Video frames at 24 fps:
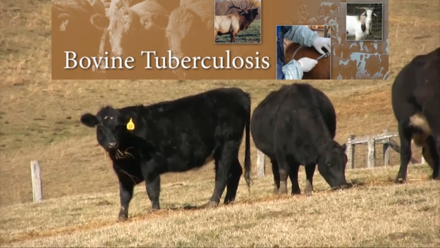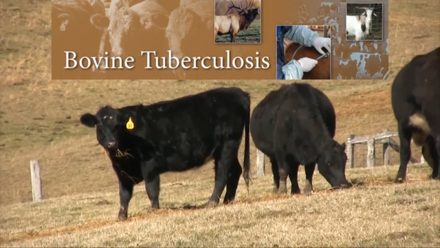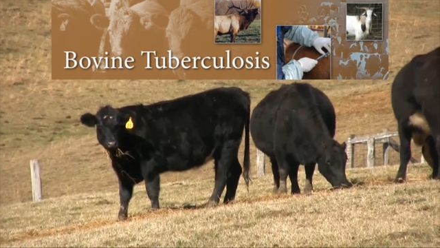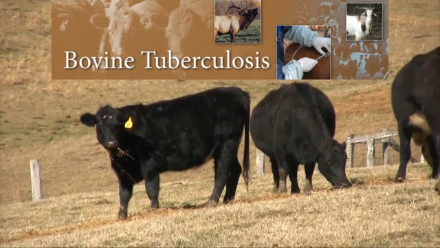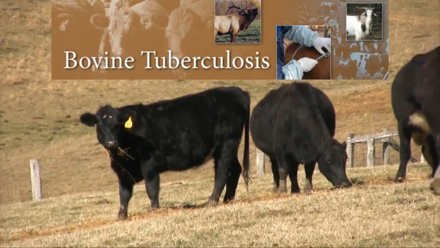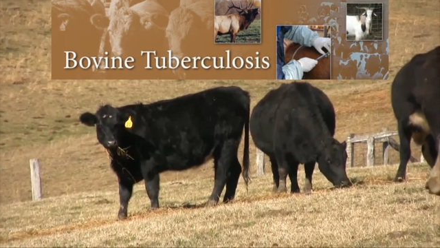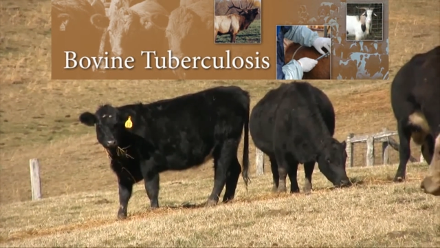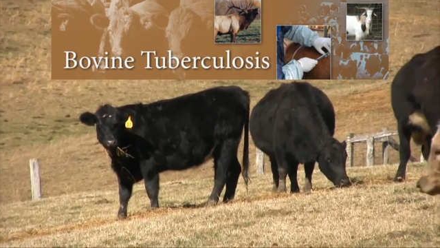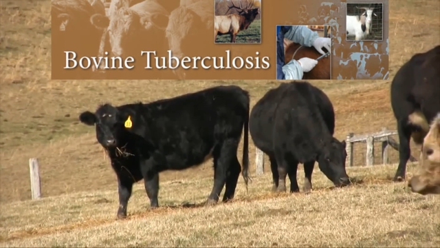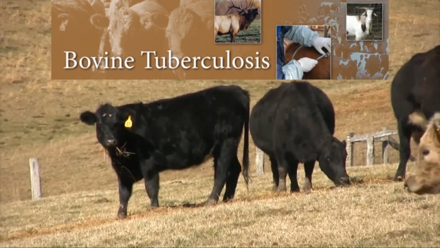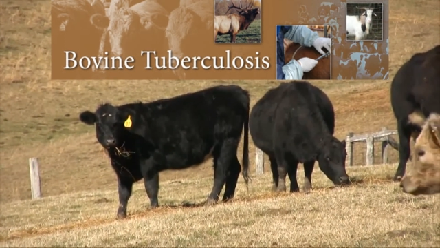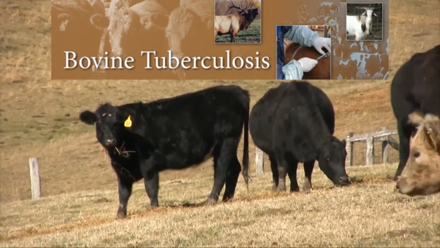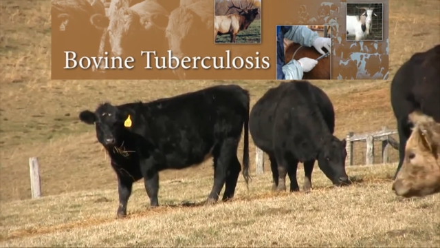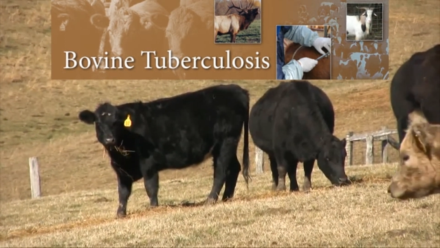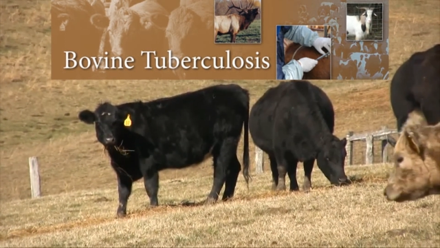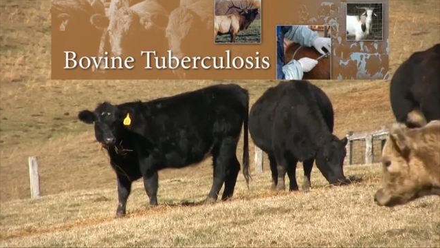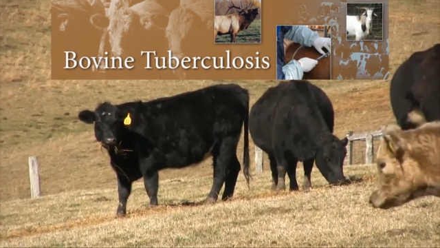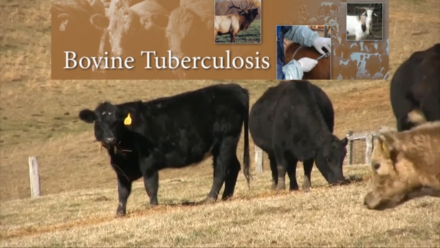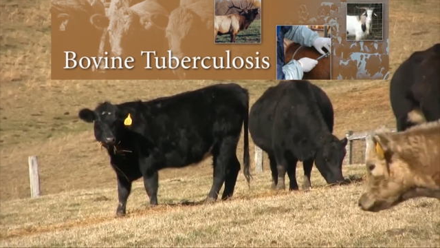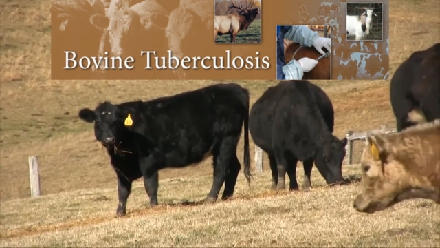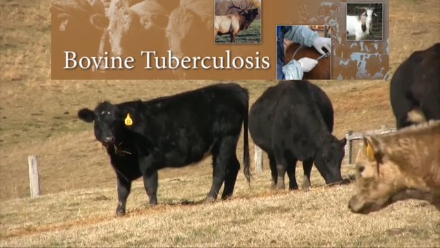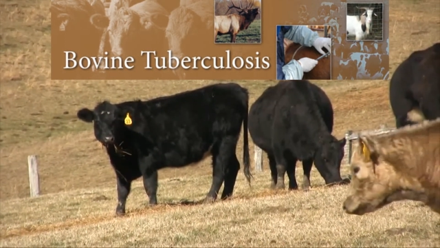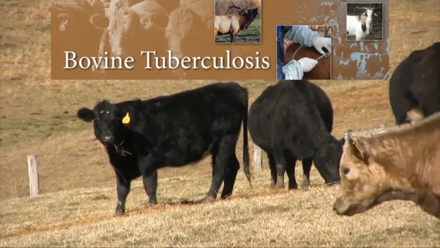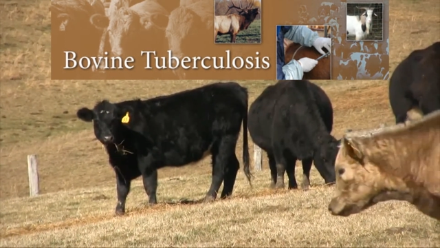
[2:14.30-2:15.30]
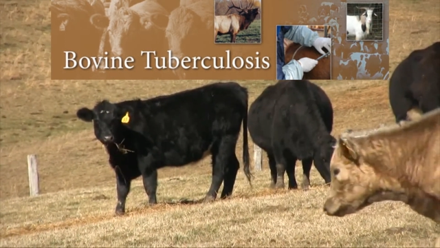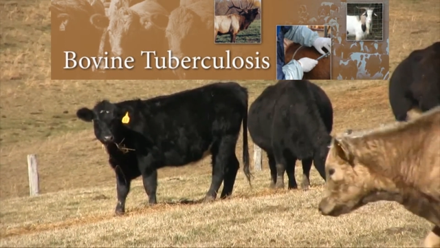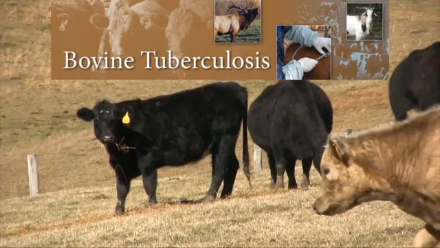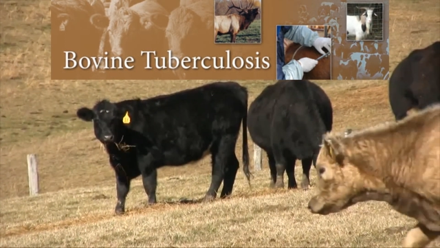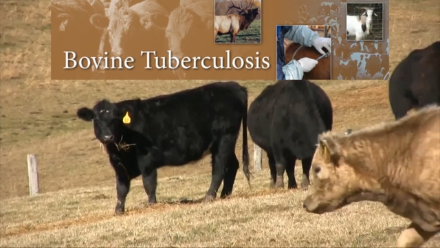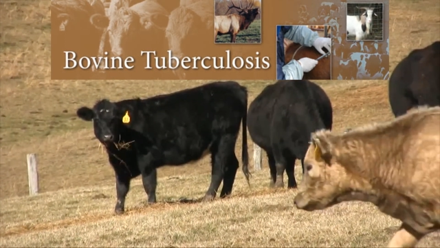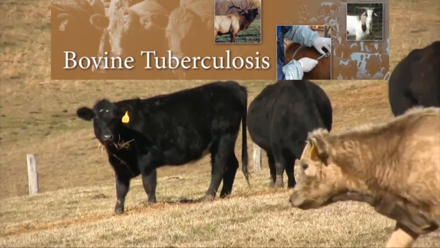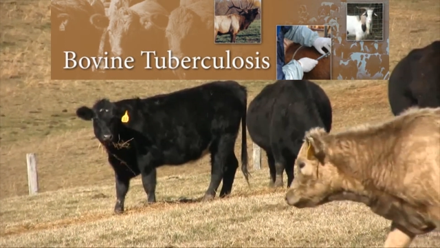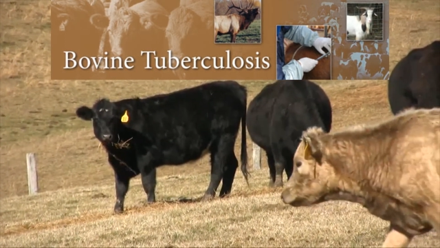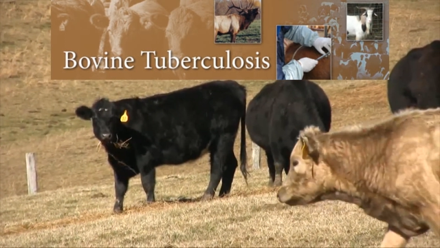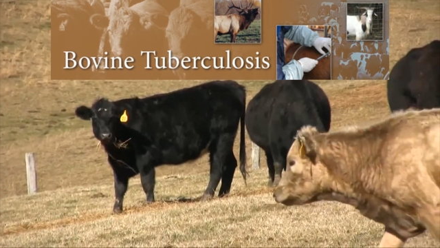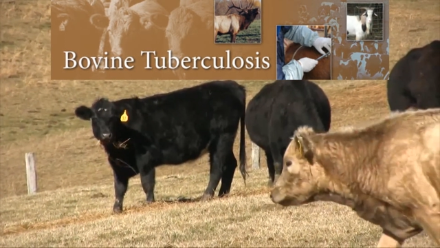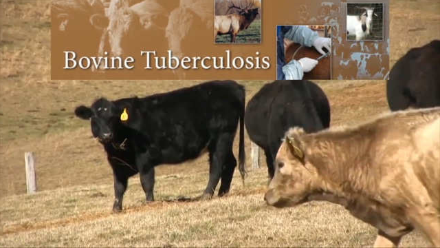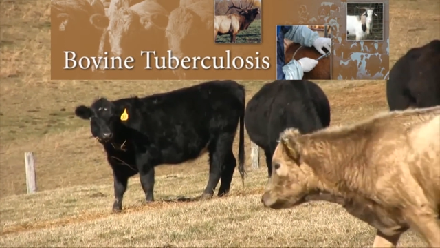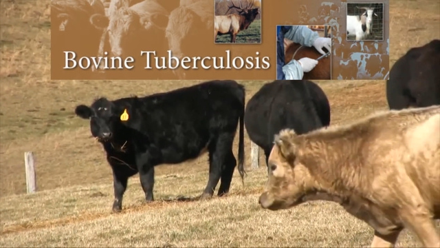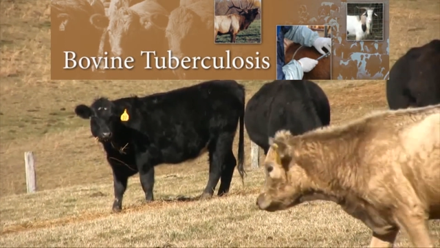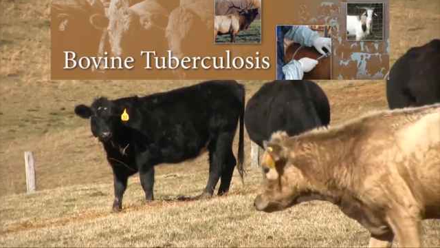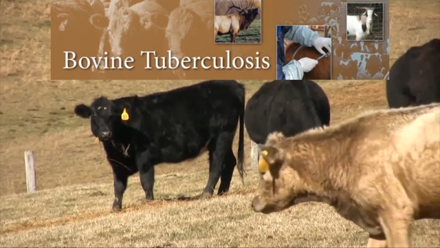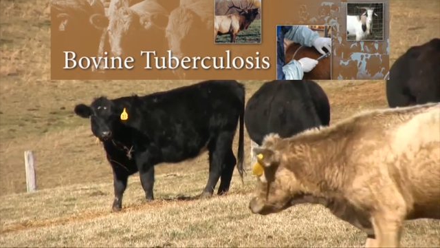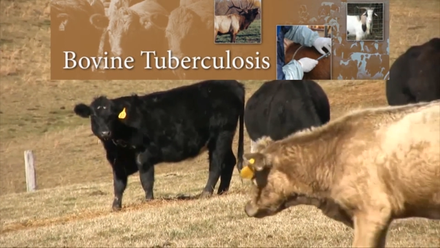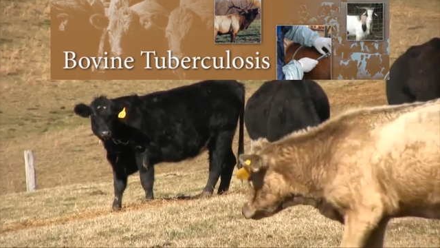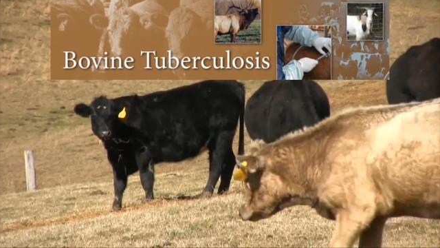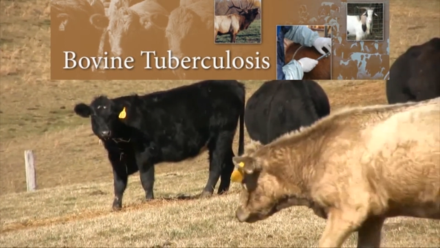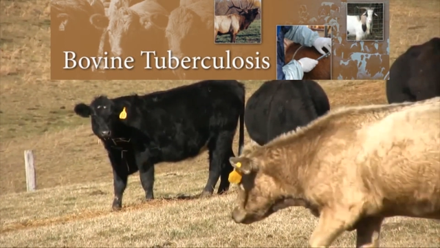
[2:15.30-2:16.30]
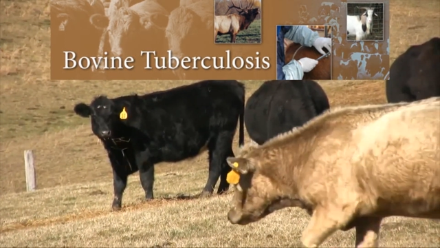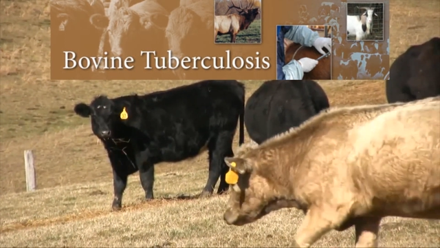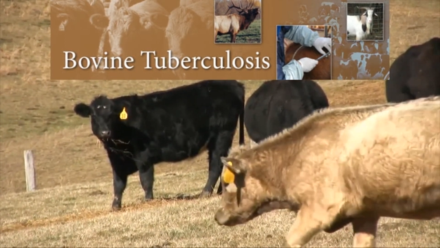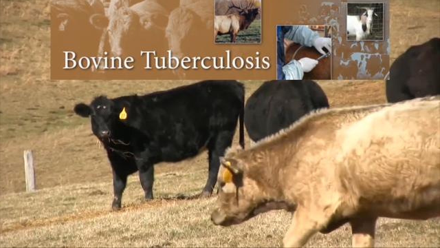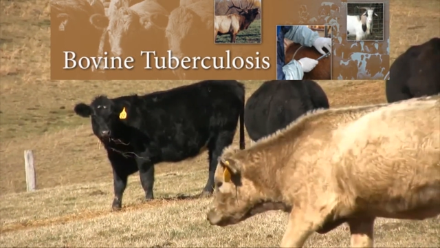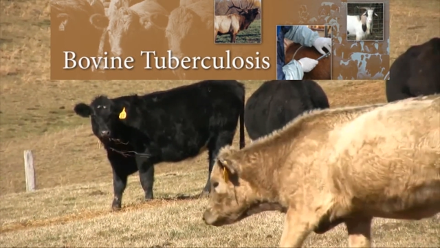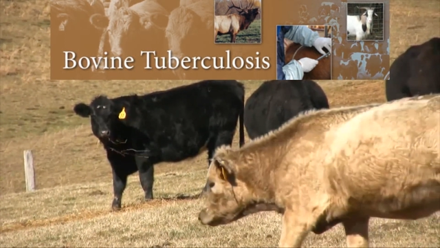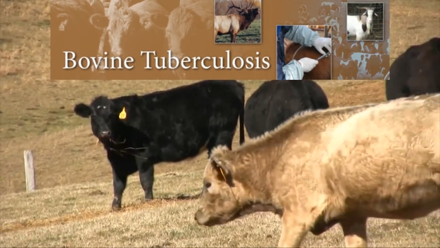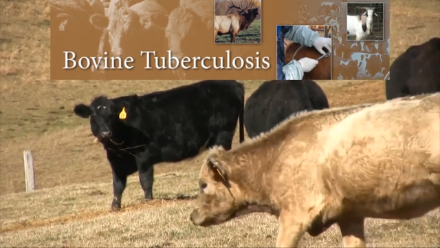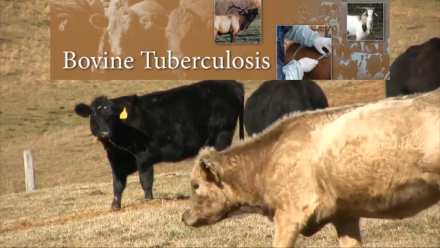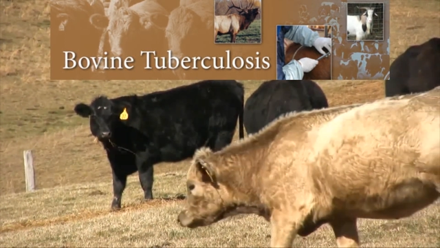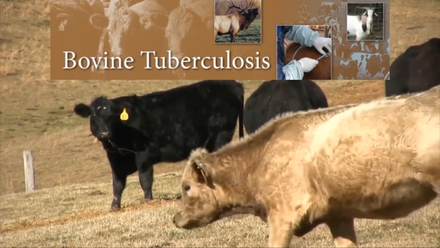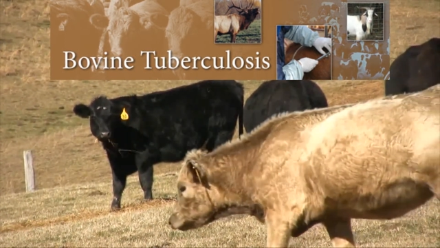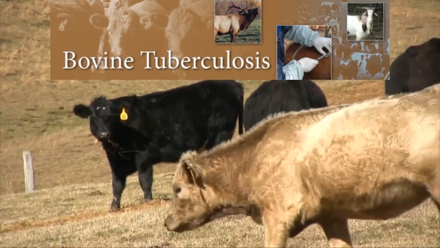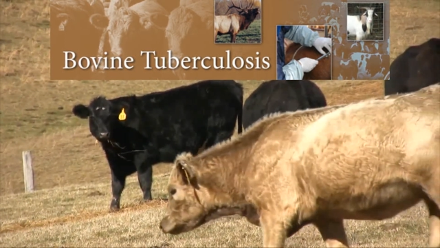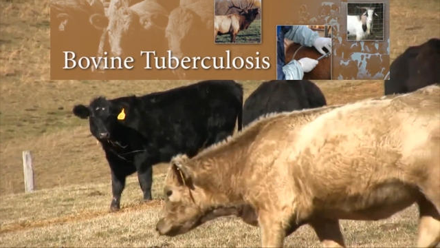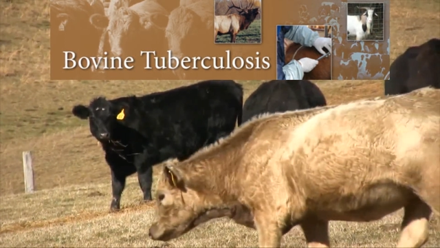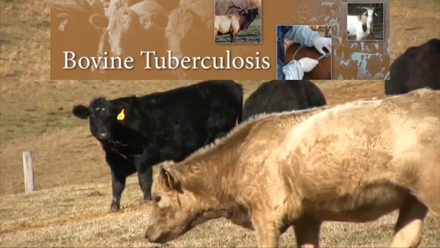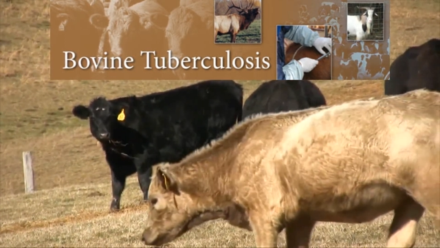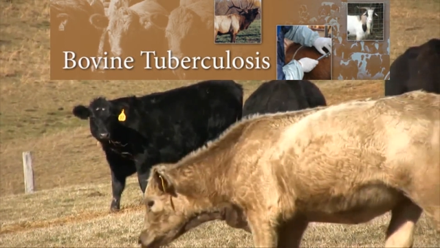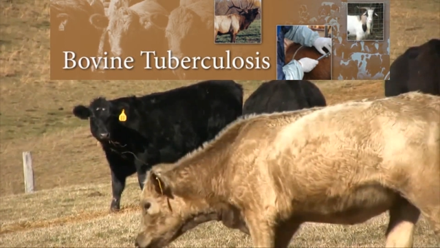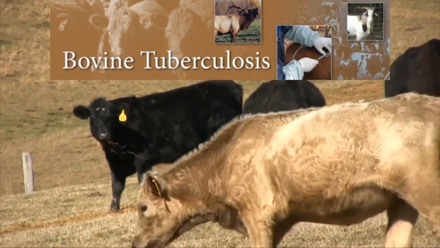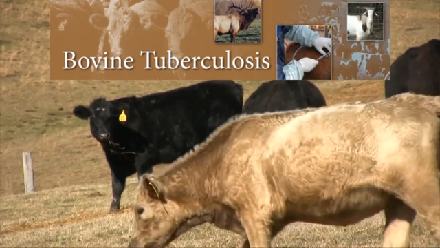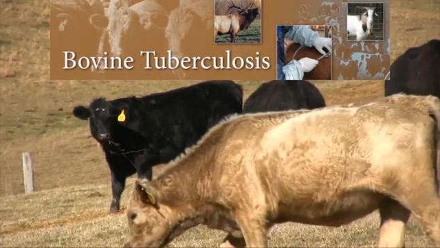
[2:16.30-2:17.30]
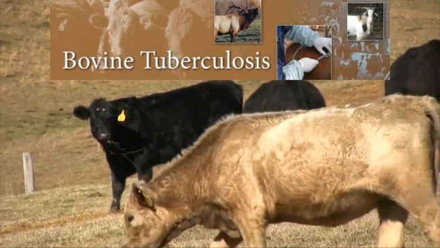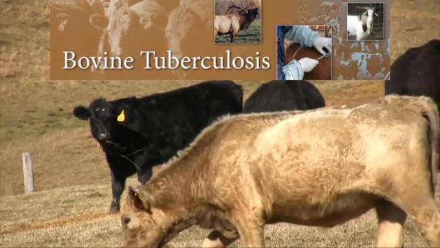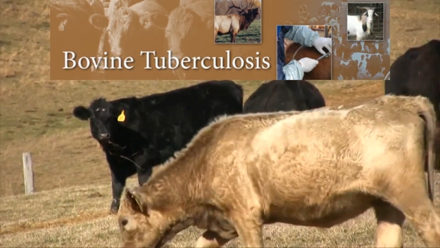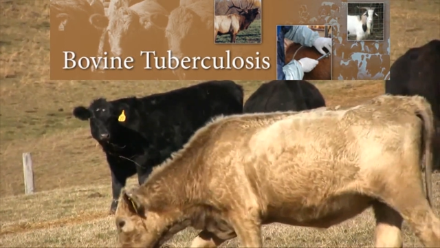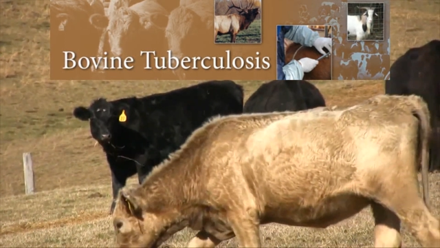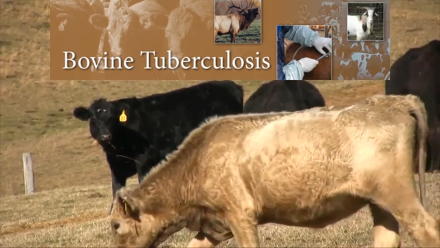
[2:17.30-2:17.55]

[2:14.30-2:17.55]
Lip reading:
[unreadable: no face in view]